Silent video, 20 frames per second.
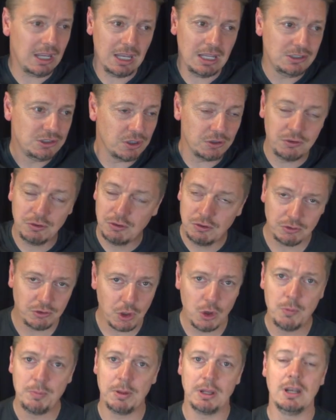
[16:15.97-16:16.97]
and just
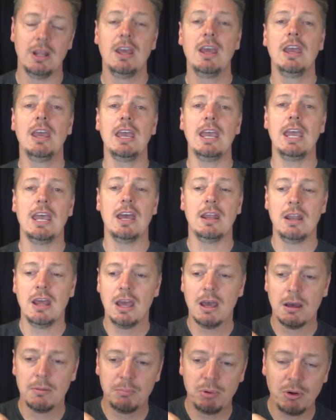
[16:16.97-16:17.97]
stupid,
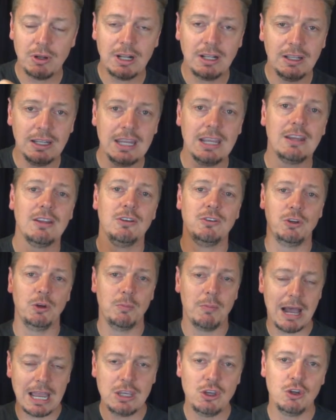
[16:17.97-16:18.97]
and put a link to
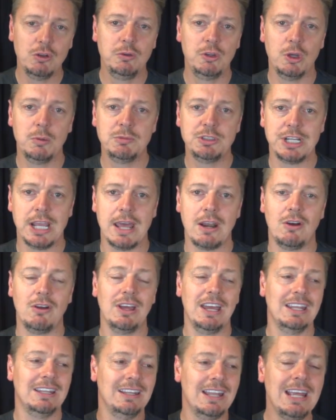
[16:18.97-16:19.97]
my YouTube
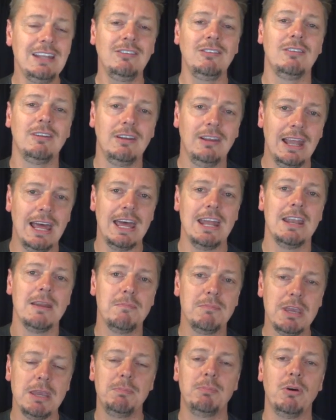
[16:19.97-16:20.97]
channel, and let's
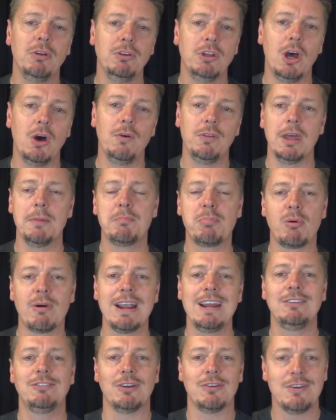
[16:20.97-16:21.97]
let people know that
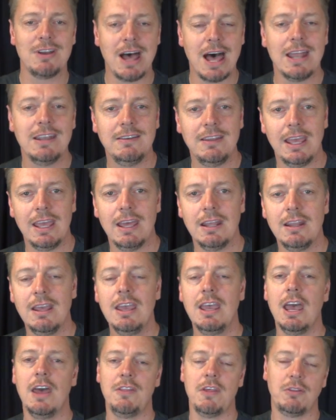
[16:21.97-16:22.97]
pranks are not dead,
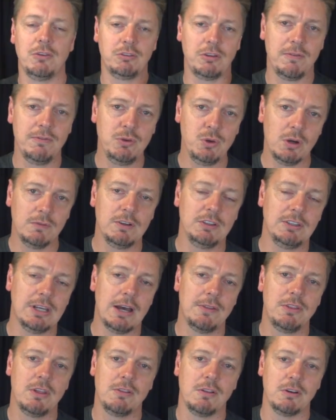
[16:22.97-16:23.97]
and that there's a few of us
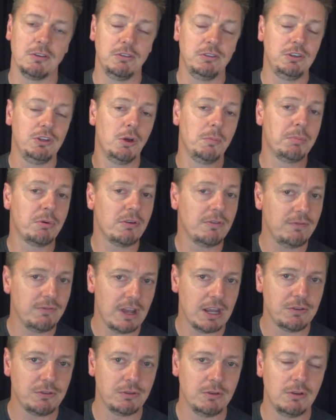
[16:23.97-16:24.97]
out there that are still
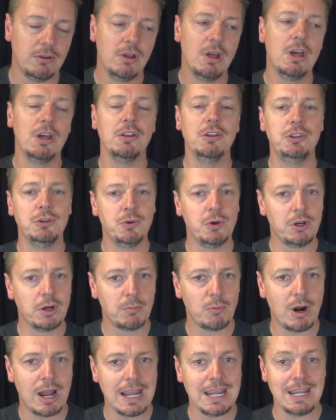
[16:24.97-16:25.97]
professional, doing
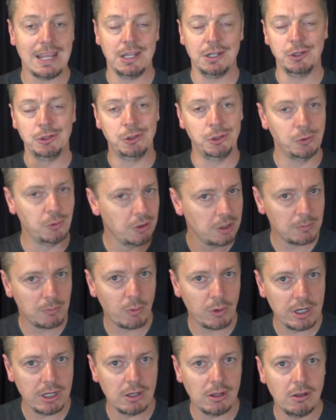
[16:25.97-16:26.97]
them right and doing
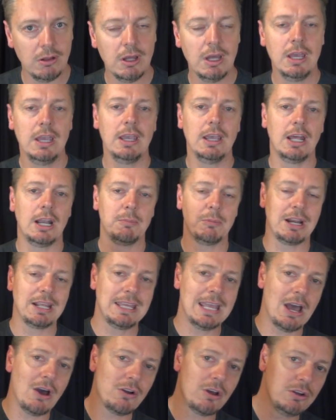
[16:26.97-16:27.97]
them real. And I'm gonna
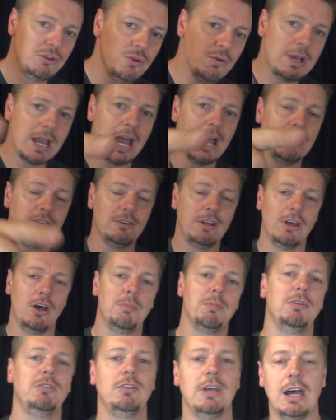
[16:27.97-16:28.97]
count on you guys to
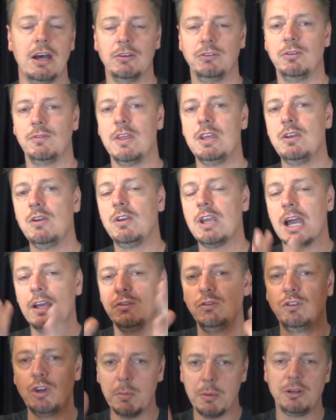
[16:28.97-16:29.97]
help us out. So thank you
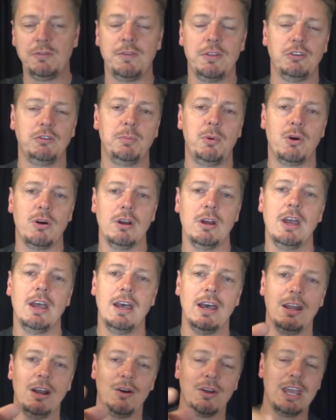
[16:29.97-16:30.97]
guys so much for the support,
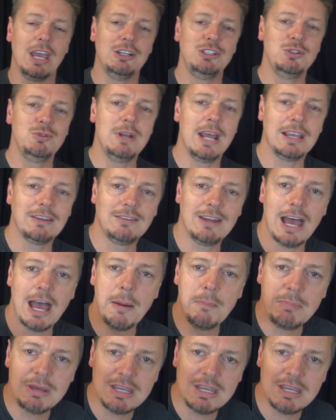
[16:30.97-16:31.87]
and I'll catch you next time.